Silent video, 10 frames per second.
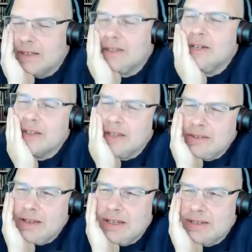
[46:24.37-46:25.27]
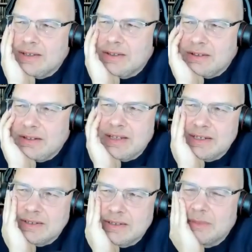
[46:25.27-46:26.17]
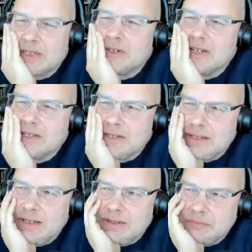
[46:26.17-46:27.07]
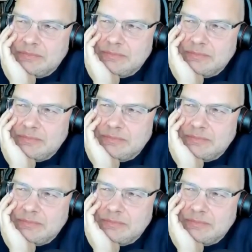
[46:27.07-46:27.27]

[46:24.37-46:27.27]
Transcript: You, you know, the, I guess the, the last thing I'd say about trust is the, uh,